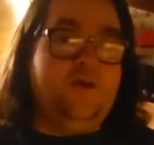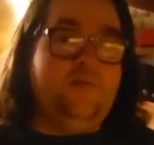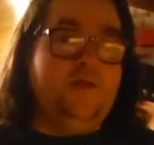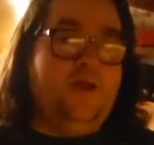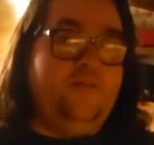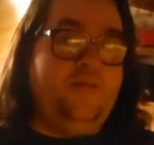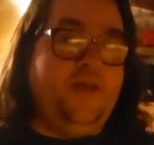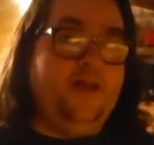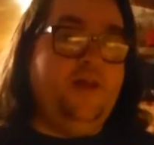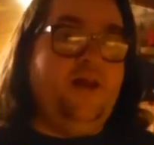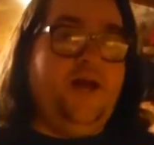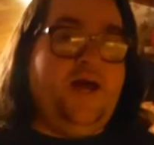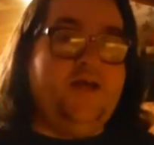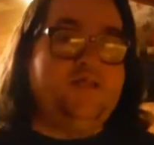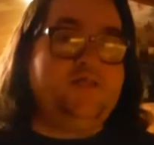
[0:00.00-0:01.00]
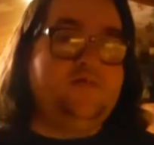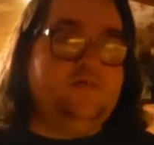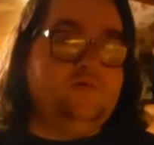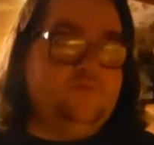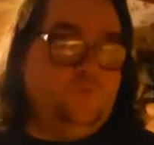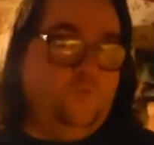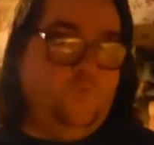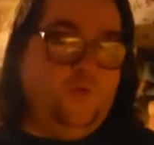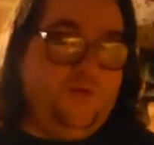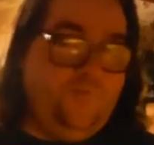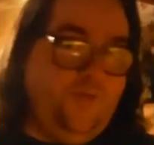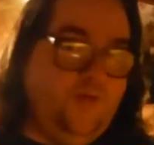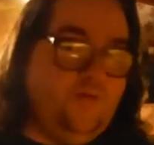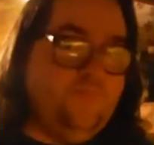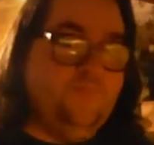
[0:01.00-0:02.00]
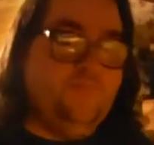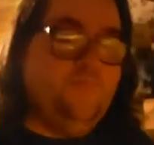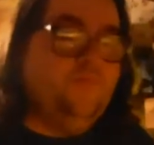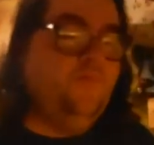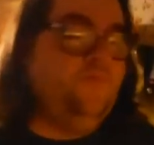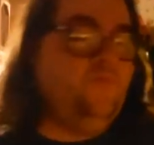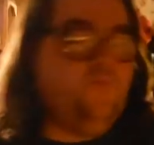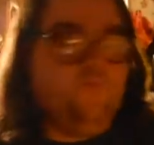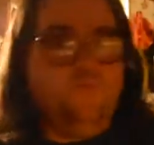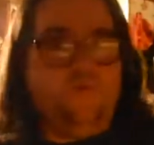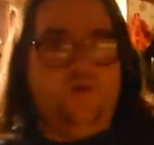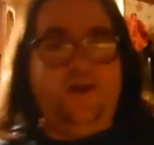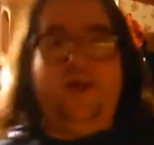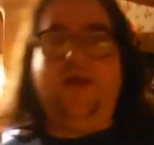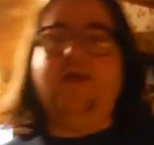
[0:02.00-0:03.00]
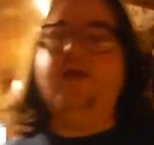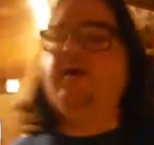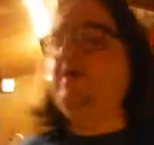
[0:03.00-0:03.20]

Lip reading: I mean, and they can last one meal for a day.